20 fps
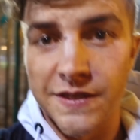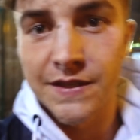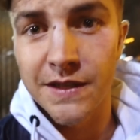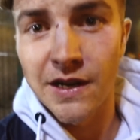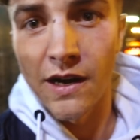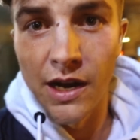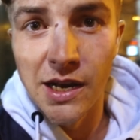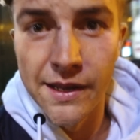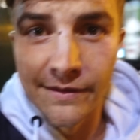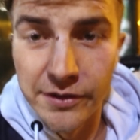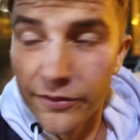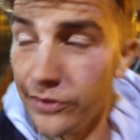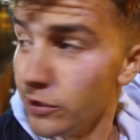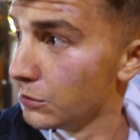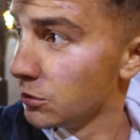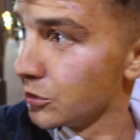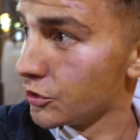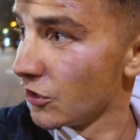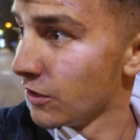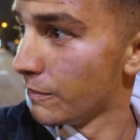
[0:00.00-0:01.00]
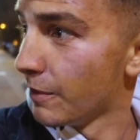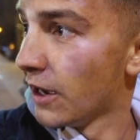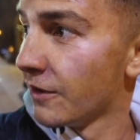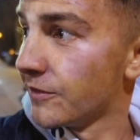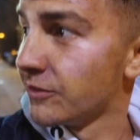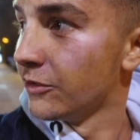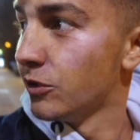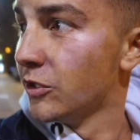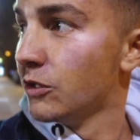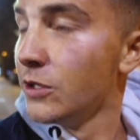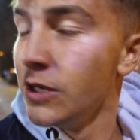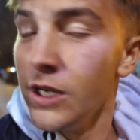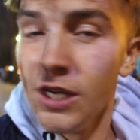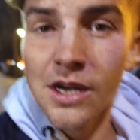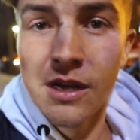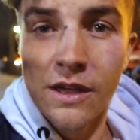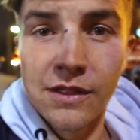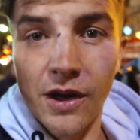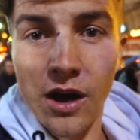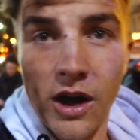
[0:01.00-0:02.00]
is kind of a football trip after all. The